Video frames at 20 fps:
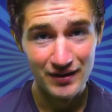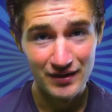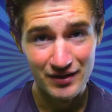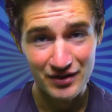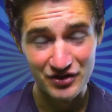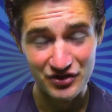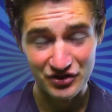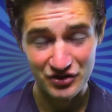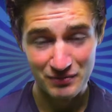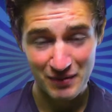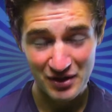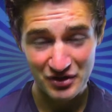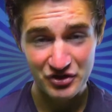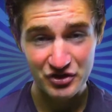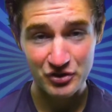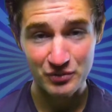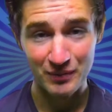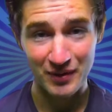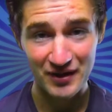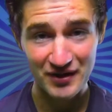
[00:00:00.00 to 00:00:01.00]
This is a
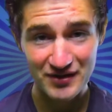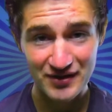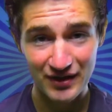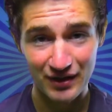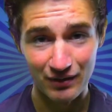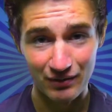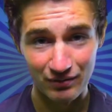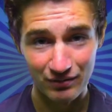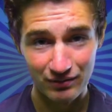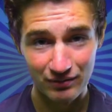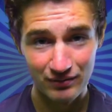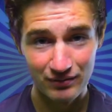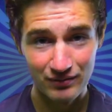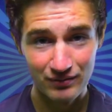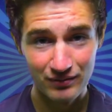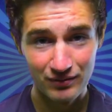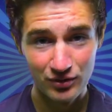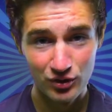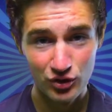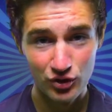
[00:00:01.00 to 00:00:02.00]
message to myself
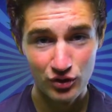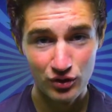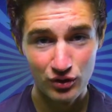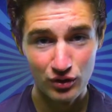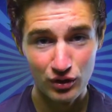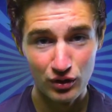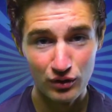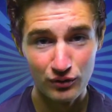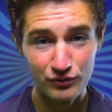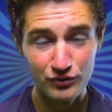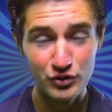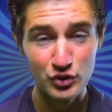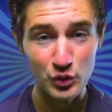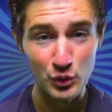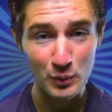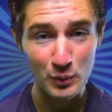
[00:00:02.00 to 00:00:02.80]
to